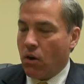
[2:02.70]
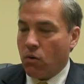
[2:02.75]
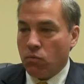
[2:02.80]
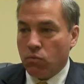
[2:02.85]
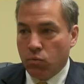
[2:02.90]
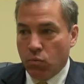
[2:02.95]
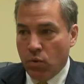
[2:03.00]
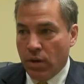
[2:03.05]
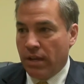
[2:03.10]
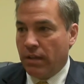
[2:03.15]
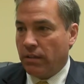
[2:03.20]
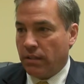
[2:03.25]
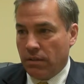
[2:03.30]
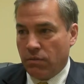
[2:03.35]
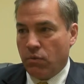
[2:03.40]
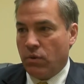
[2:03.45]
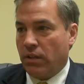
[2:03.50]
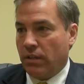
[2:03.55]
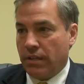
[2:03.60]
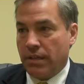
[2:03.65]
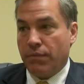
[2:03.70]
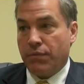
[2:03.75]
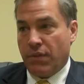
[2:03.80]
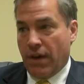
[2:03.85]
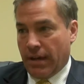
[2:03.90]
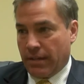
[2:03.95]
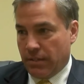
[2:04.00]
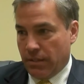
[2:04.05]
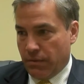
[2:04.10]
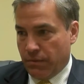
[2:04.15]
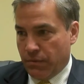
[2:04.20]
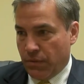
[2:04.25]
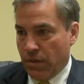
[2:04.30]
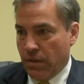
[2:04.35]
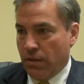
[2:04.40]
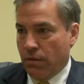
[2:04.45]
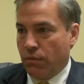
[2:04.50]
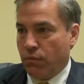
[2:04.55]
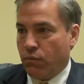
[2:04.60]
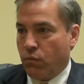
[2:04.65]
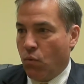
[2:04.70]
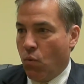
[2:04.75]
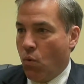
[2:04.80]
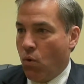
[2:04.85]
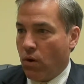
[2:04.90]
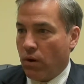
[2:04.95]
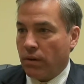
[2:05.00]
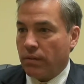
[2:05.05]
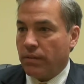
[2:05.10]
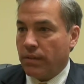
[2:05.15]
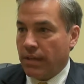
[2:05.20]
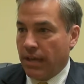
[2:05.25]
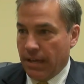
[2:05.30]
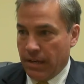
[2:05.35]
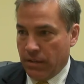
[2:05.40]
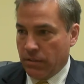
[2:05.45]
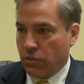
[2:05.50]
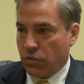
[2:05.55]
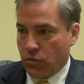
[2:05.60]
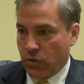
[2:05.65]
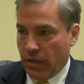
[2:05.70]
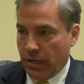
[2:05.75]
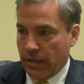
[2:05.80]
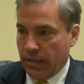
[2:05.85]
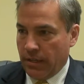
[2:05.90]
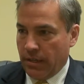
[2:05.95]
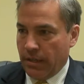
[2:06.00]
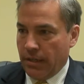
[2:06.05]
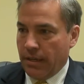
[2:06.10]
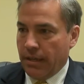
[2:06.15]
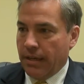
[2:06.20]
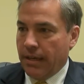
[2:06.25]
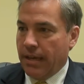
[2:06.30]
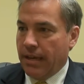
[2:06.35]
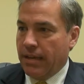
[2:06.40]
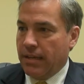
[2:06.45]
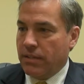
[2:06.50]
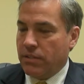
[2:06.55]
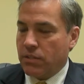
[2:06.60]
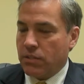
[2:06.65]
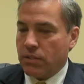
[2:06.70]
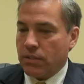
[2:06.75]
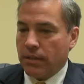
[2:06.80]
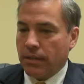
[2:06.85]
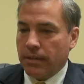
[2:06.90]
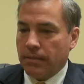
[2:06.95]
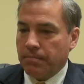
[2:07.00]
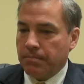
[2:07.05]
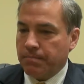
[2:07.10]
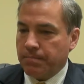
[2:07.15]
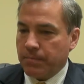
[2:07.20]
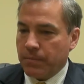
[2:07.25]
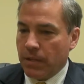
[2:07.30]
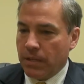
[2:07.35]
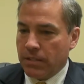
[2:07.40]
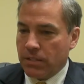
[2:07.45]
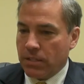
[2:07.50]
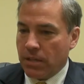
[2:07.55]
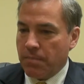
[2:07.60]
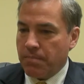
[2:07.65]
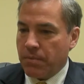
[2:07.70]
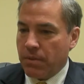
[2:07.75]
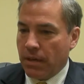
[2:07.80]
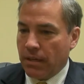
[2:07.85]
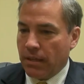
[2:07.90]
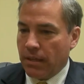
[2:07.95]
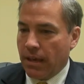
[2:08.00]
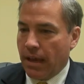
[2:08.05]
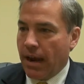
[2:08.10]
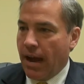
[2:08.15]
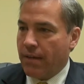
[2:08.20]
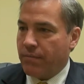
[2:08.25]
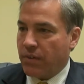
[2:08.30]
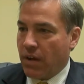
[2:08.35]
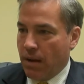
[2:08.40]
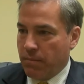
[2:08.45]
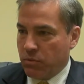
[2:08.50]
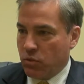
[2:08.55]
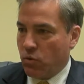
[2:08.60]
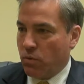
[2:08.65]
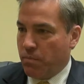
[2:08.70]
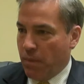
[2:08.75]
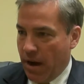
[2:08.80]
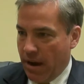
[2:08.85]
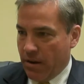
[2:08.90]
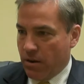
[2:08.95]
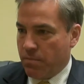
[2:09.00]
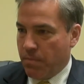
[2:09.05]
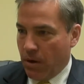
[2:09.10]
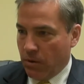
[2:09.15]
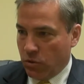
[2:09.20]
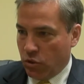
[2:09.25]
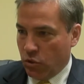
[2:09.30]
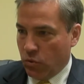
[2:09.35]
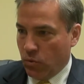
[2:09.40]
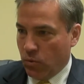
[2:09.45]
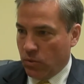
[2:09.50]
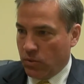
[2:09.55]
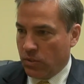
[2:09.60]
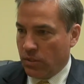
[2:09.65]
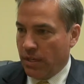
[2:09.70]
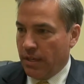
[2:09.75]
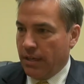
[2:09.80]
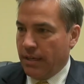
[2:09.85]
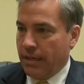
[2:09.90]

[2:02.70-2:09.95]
are really, really effective for the industry. It's something that I've come to admire about Jules.